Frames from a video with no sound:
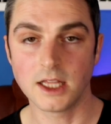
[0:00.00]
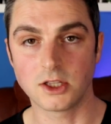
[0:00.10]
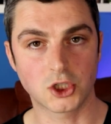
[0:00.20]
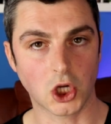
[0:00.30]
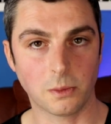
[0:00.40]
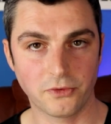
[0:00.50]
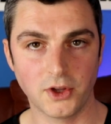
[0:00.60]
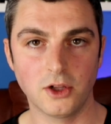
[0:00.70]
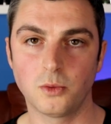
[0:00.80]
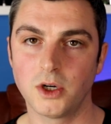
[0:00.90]
The top
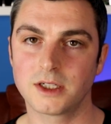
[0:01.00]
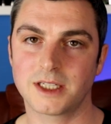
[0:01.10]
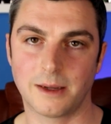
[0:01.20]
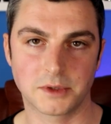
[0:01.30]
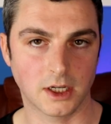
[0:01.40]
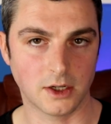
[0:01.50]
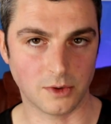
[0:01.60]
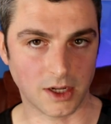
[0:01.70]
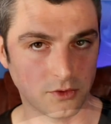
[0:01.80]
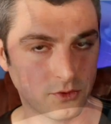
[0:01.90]
fill works
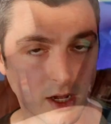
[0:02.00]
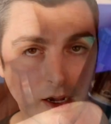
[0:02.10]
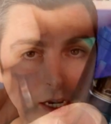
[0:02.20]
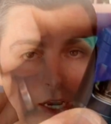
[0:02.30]
absolutely fine.